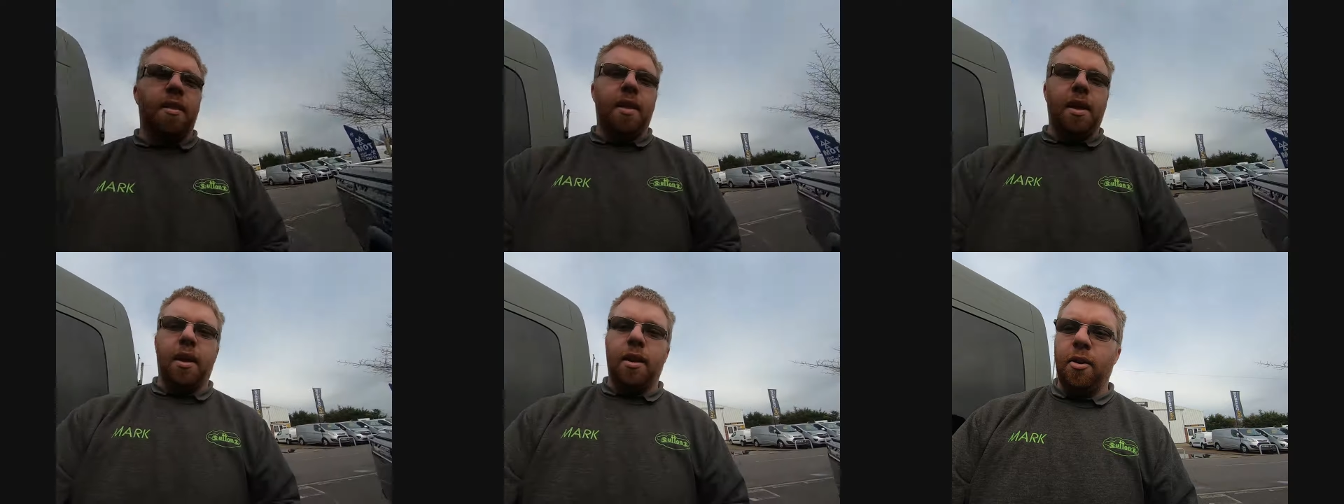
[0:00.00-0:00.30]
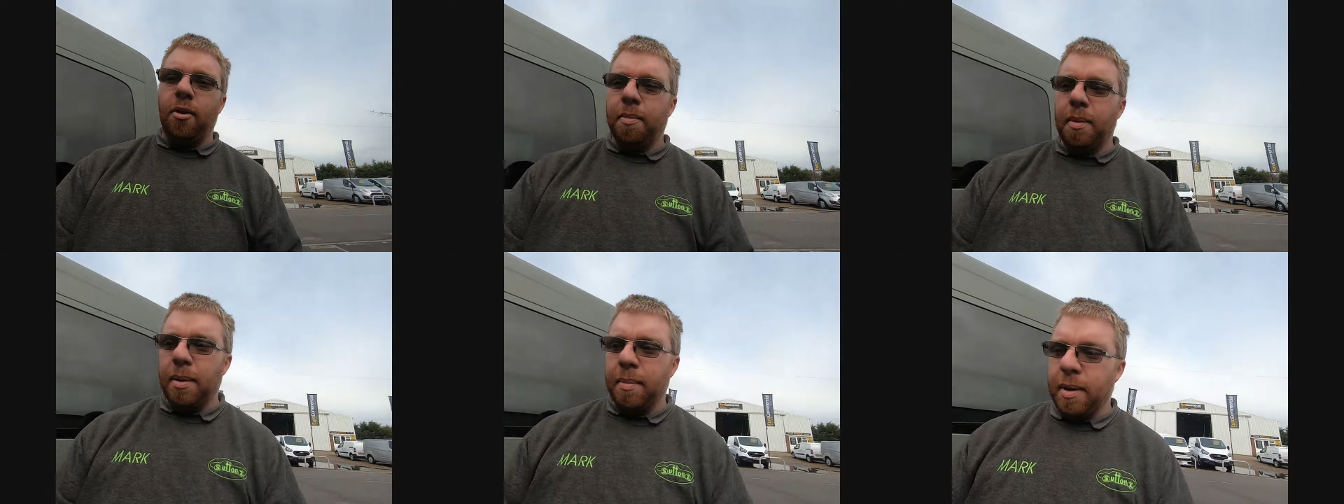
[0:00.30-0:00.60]

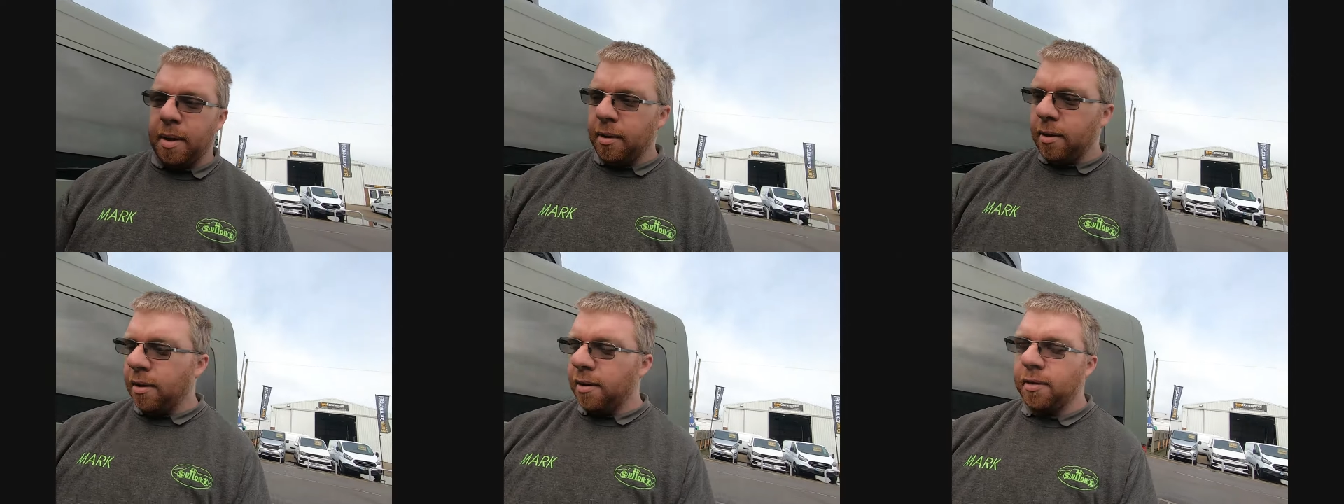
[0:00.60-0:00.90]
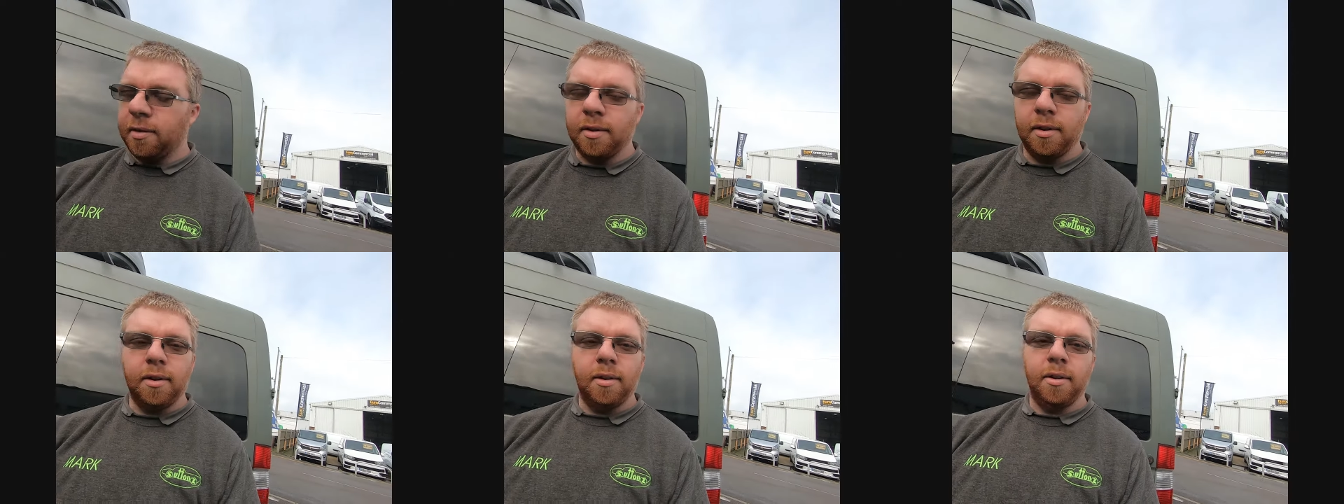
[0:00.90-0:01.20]
then it'll be a bit
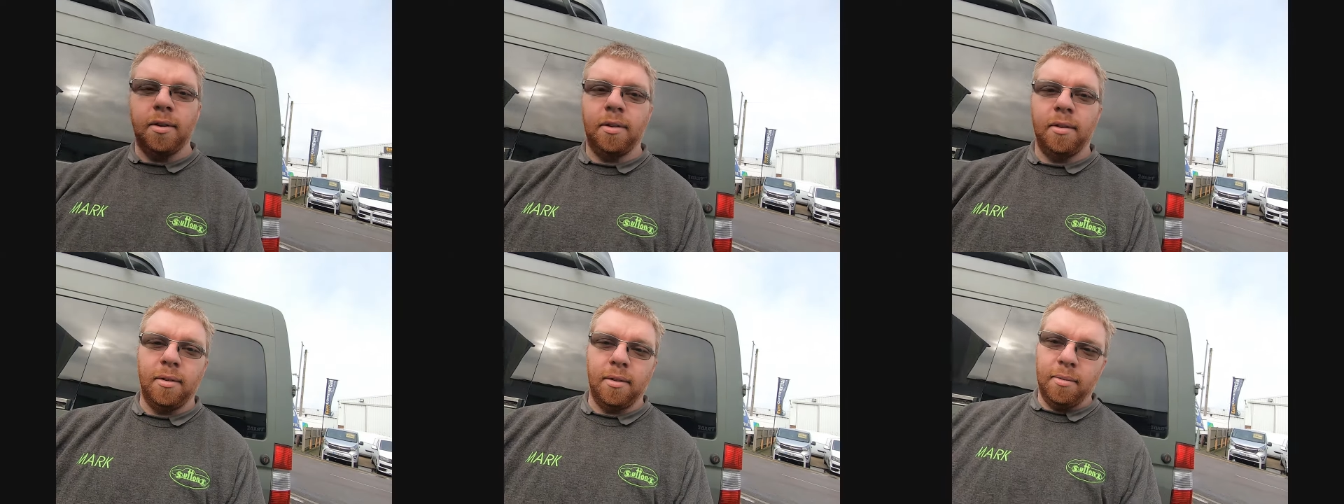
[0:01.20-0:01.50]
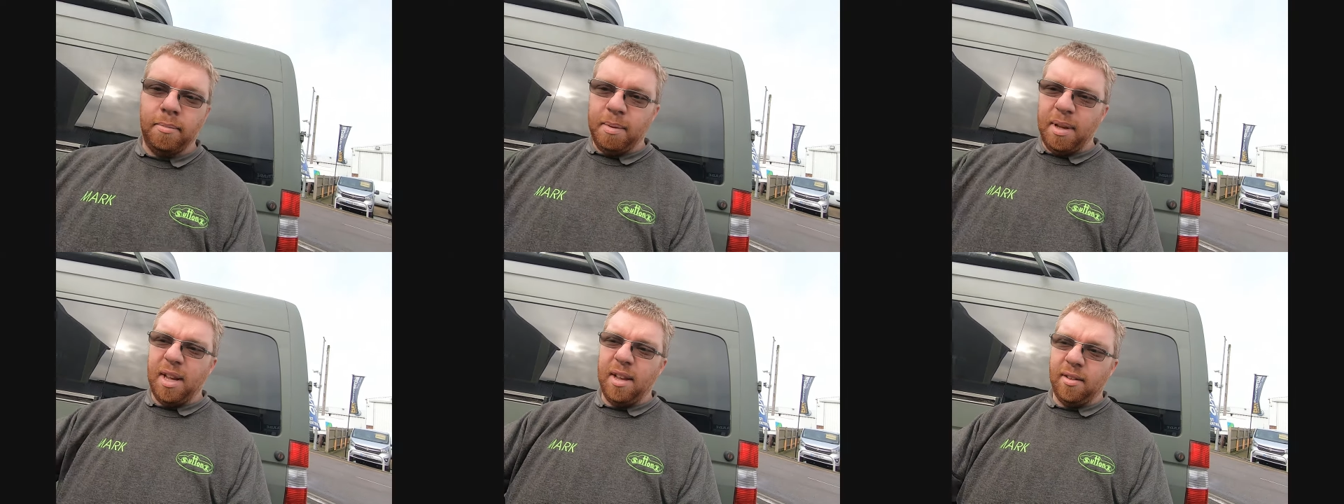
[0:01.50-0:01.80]
nicer, a
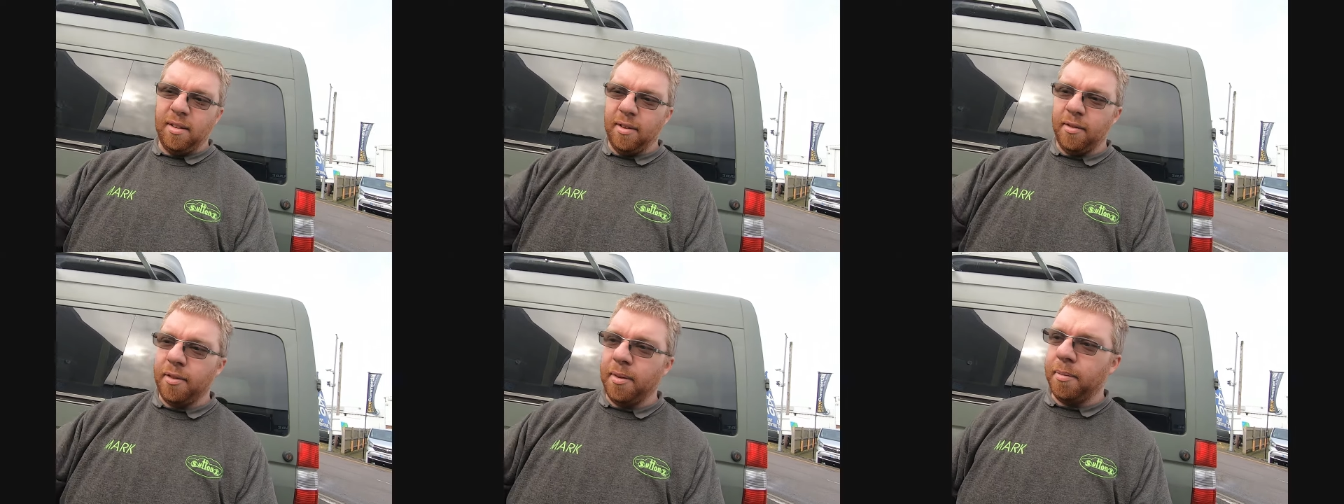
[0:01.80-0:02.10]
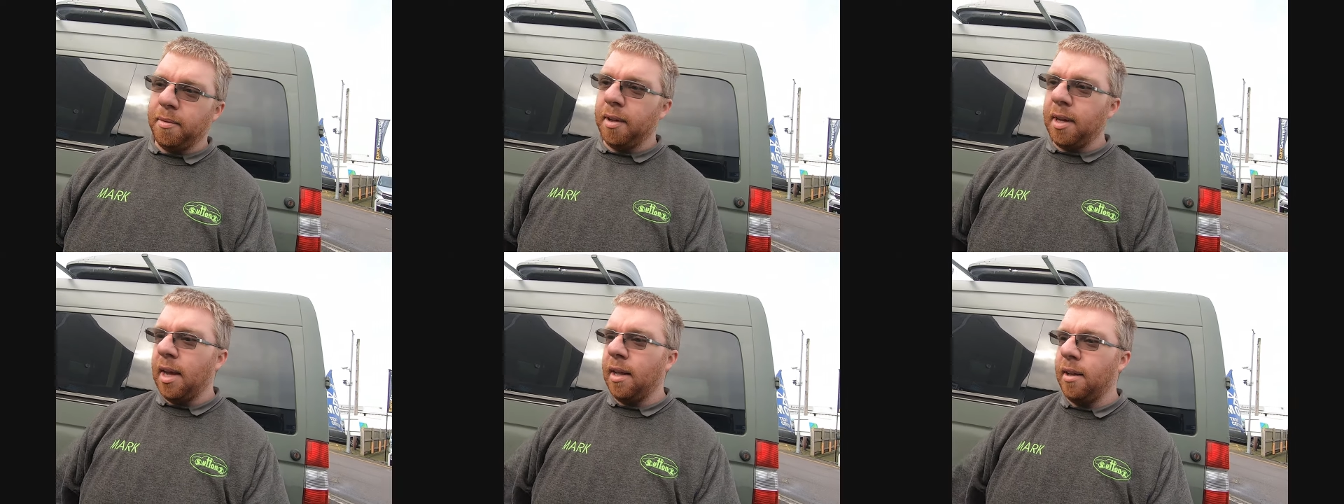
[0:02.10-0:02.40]
bit easier for
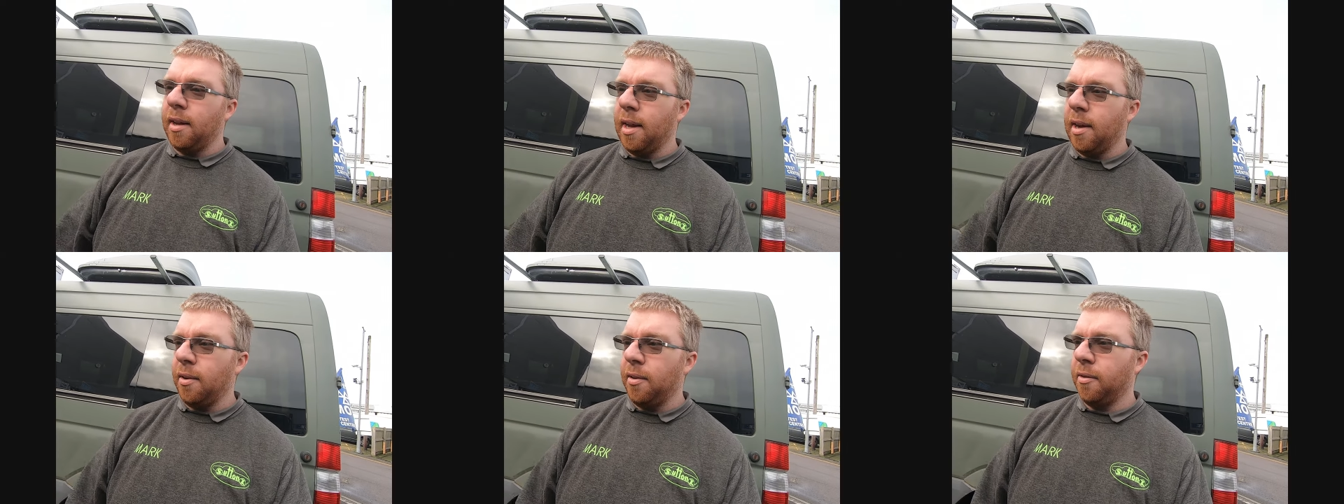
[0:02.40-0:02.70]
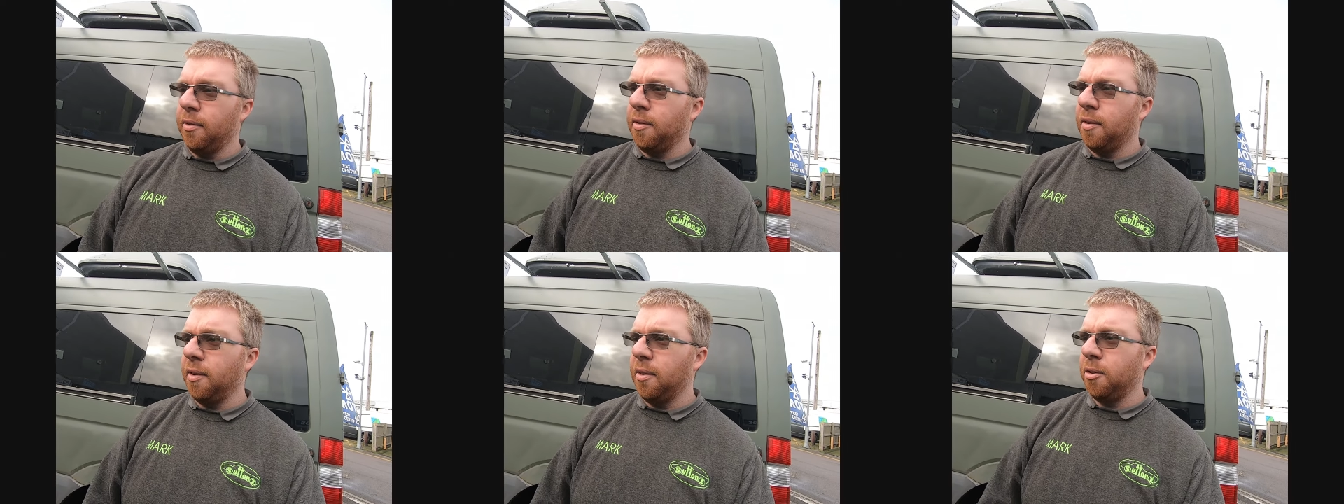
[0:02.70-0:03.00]
them to get in and out
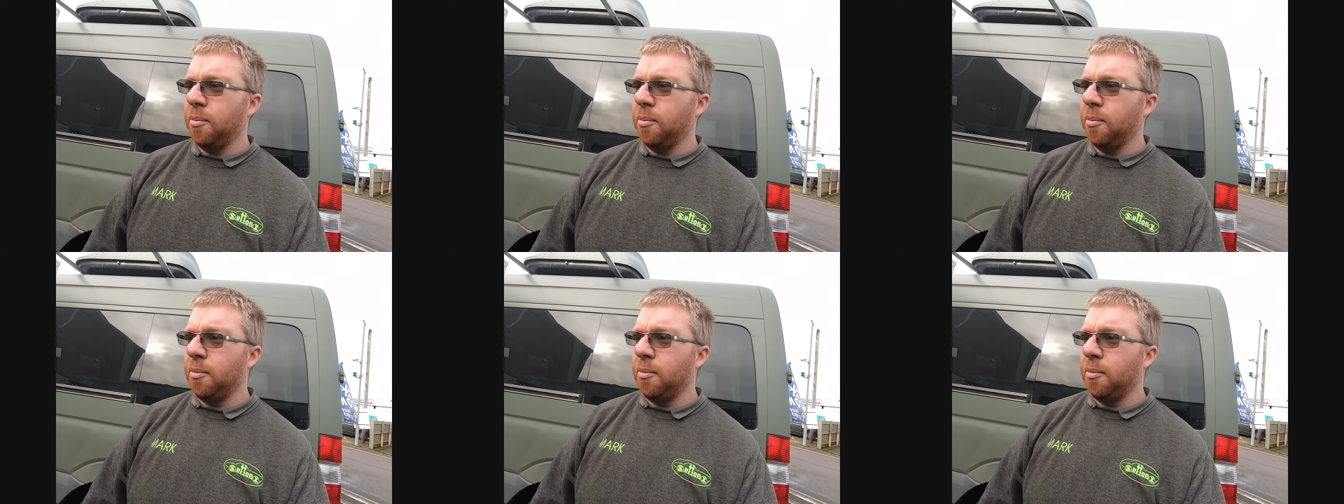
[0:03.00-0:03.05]
of,